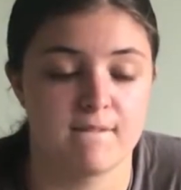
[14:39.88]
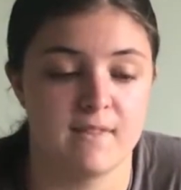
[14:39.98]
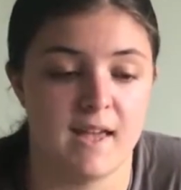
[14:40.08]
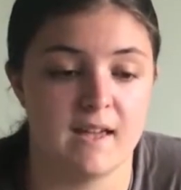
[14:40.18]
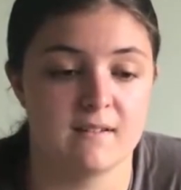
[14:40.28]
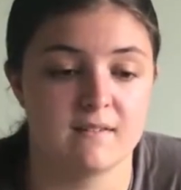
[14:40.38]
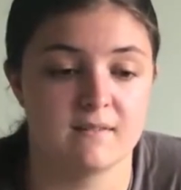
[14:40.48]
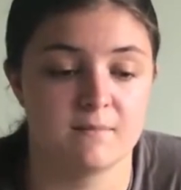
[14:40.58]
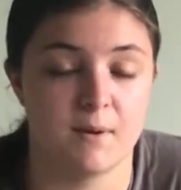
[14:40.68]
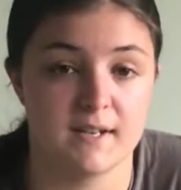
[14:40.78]
Then
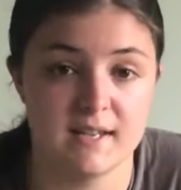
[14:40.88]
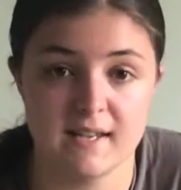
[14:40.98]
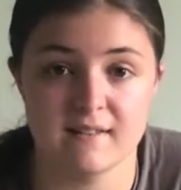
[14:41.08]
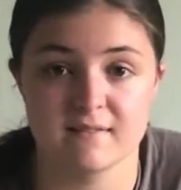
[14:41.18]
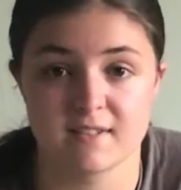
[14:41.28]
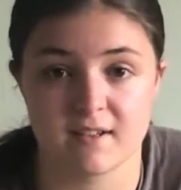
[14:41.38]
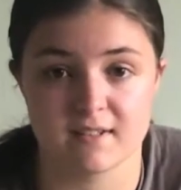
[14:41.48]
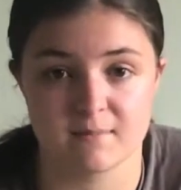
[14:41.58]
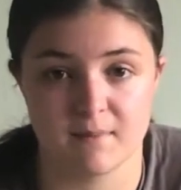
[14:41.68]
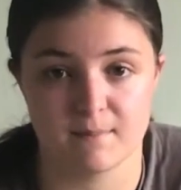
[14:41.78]
my knee
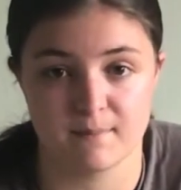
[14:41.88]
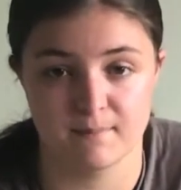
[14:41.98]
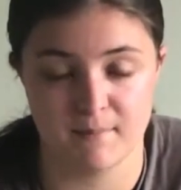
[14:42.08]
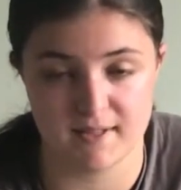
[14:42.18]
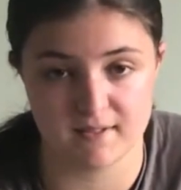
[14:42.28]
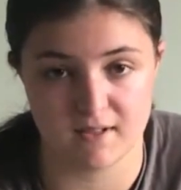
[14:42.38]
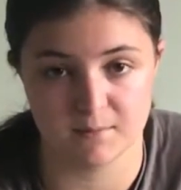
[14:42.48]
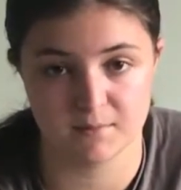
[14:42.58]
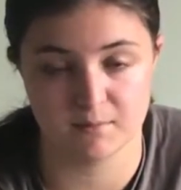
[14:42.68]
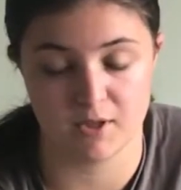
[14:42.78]
started to mess
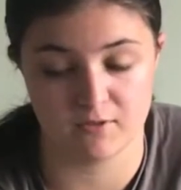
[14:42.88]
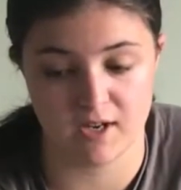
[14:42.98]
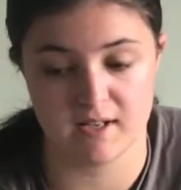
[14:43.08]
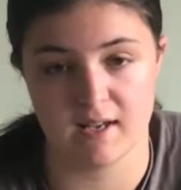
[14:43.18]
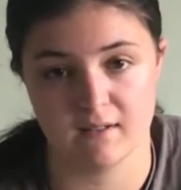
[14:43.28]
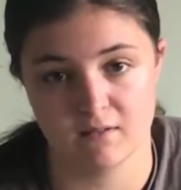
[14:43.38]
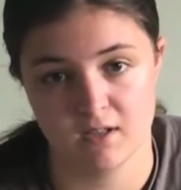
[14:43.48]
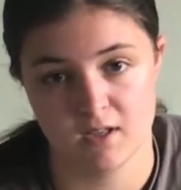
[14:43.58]
up, my right knee.